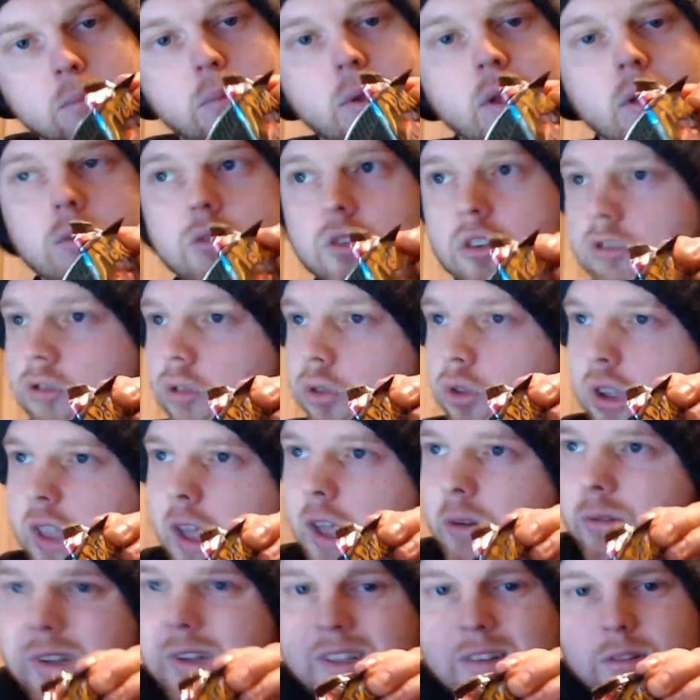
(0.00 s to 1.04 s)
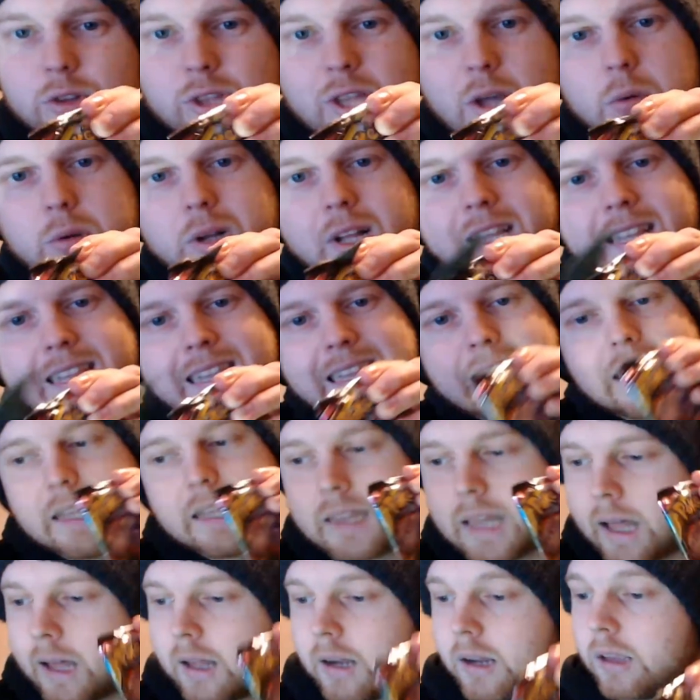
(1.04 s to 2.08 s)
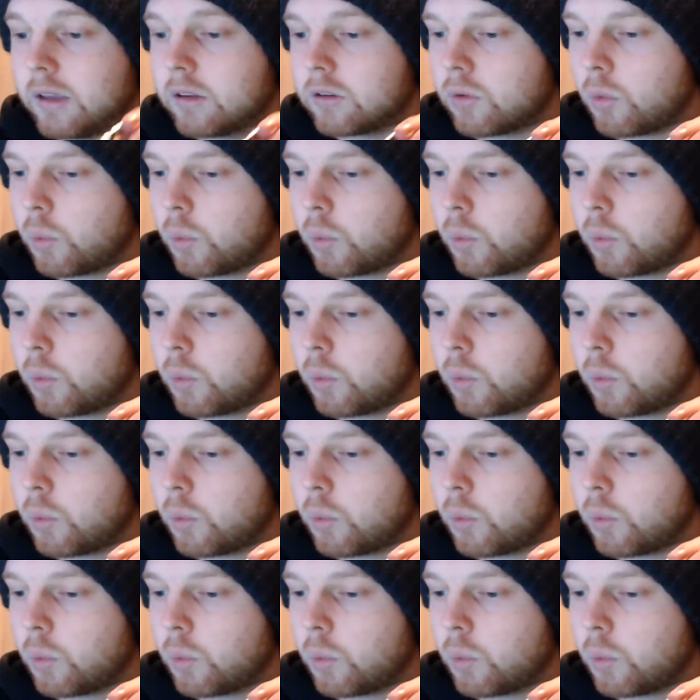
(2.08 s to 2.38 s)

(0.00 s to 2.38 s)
Just look how look how clean that is.